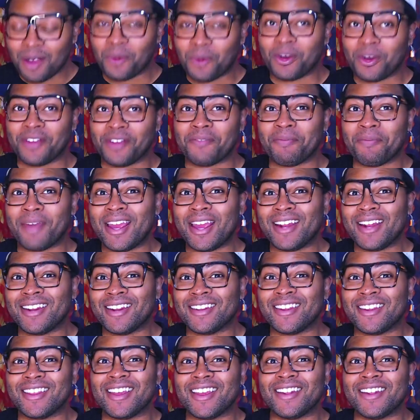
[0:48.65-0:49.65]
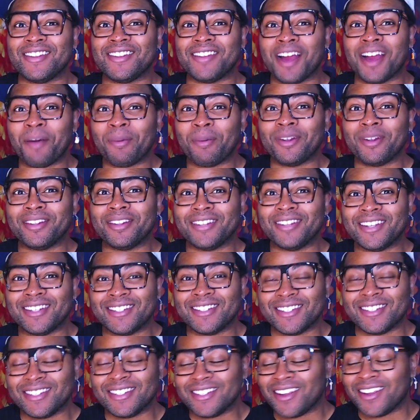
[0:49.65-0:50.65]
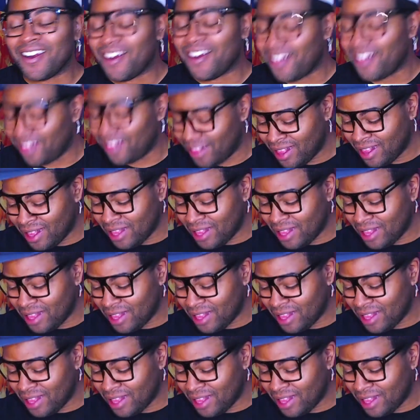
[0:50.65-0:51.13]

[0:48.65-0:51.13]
We've made it to the double digits, y'all.